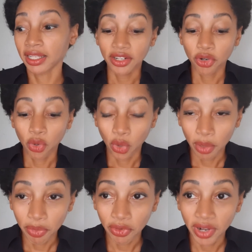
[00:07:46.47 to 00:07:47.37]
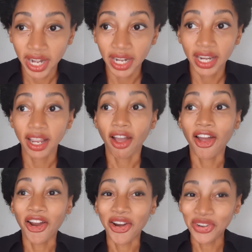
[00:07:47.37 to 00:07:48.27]
Incorporating
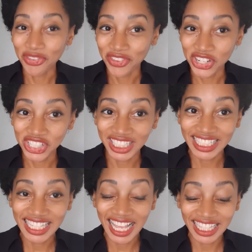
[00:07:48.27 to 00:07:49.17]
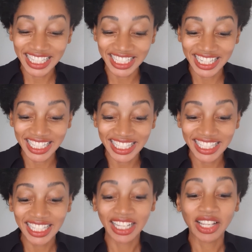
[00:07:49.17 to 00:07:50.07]
artificial intelligence,